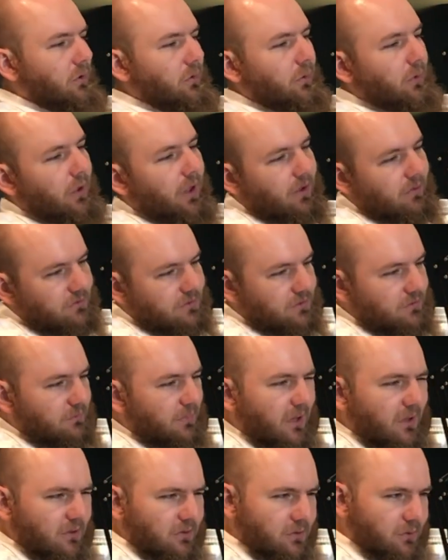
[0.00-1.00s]
not have
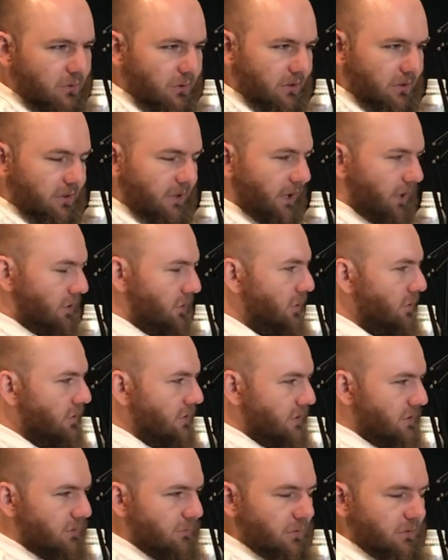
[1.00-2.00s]
smell to it, like
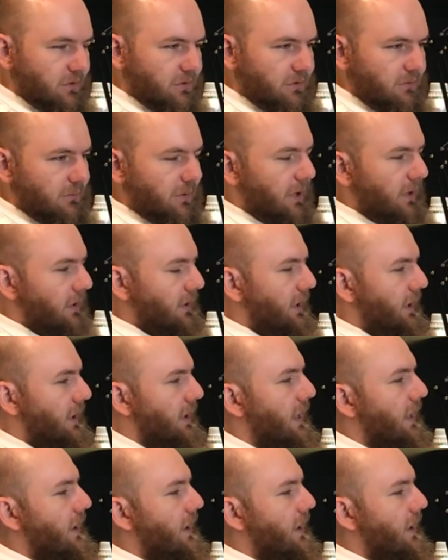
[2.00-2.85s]
noticeable smell, like